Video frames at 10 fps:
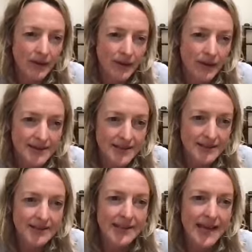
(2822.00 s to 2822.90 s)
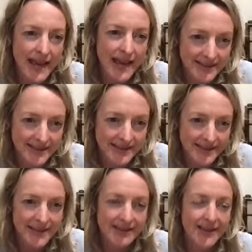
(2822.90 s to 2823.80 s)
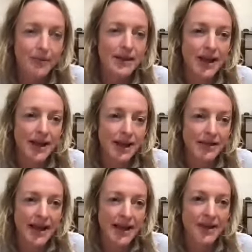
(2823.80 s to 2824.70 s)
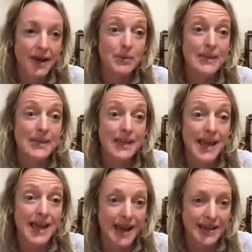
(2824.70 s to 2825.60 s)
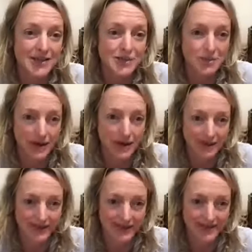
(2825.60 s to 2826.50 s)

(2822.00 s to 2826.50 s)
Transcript: That's it. Yes. And then bring the other hand up. Yes. Perfect.